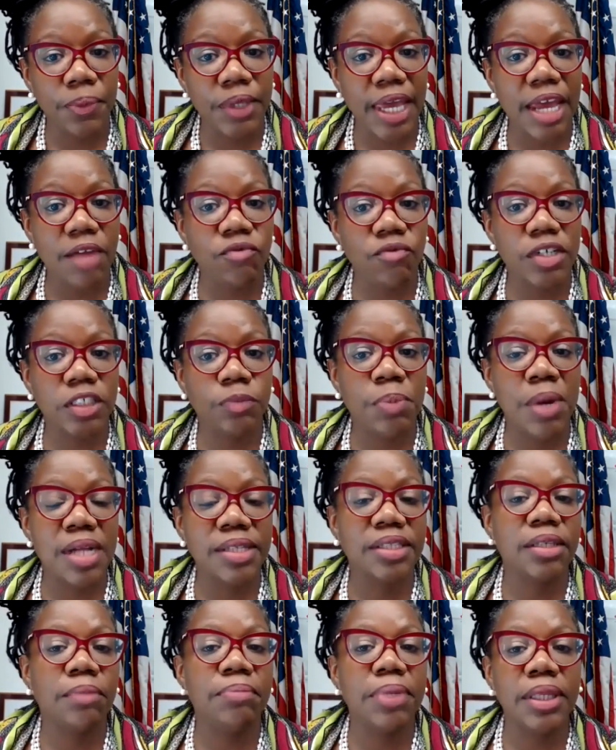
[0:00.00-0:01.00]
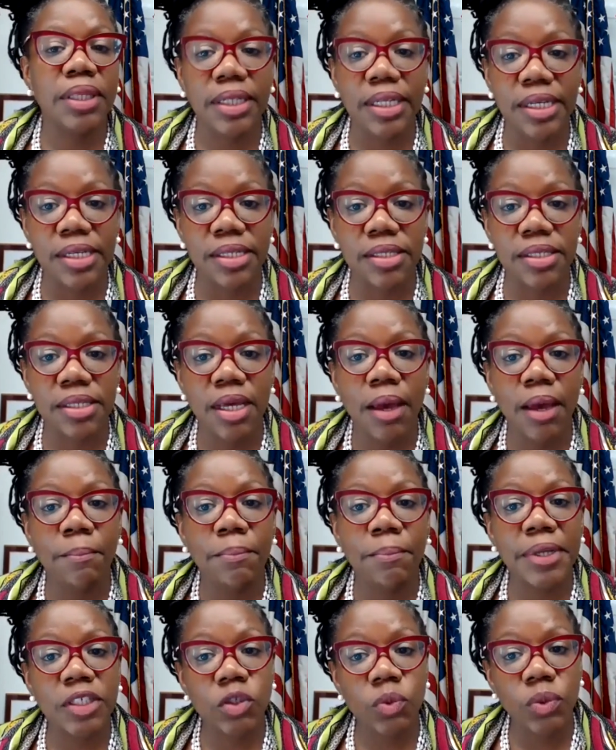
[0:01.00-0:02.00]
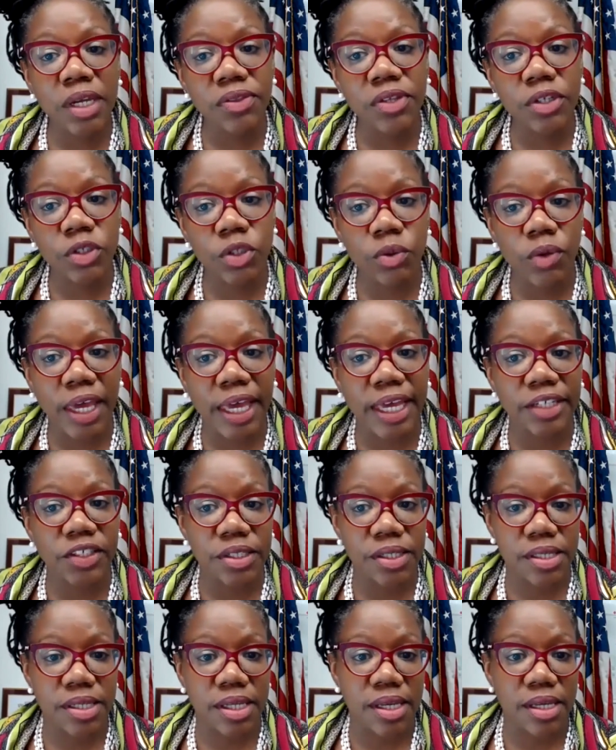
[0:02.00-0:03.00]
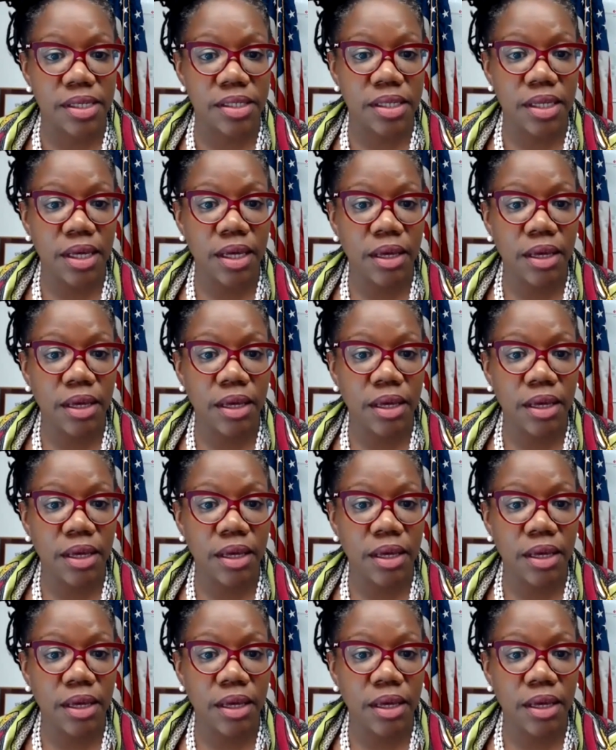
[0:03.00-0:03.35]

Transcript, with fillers: and responsibilities between the two agencies.